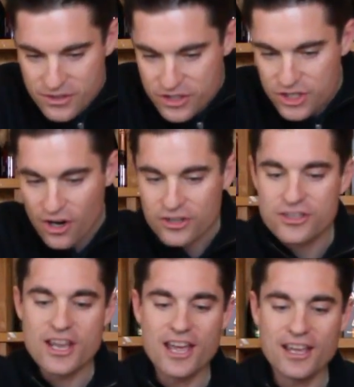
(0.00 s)

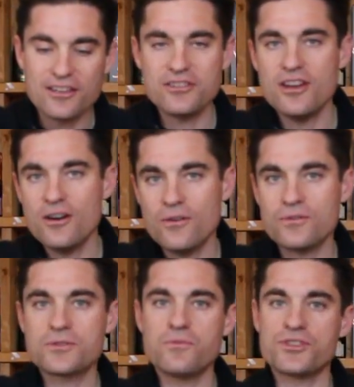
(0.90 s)
Chardonnay
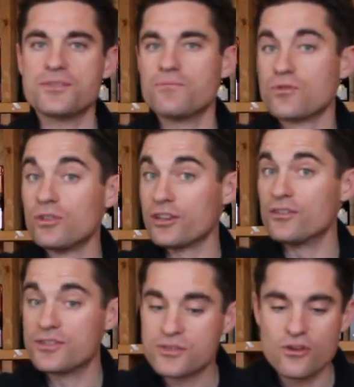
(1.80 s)
nose with some really
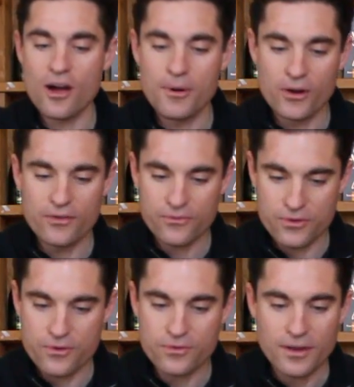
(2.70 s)
good strawberry
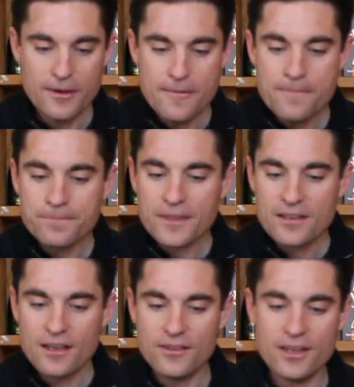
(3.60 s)
fruit.
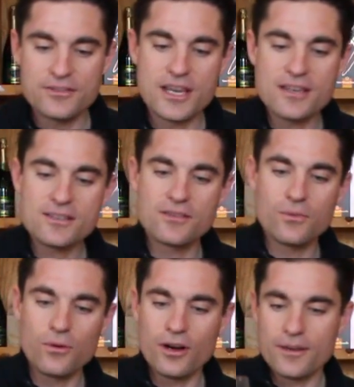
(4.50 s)
And then tasting the
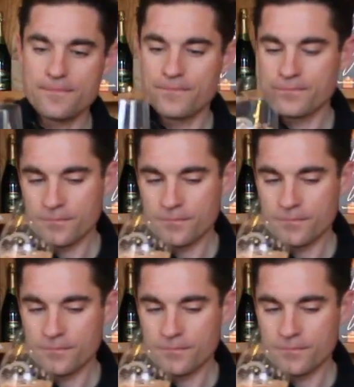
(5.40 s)
wine,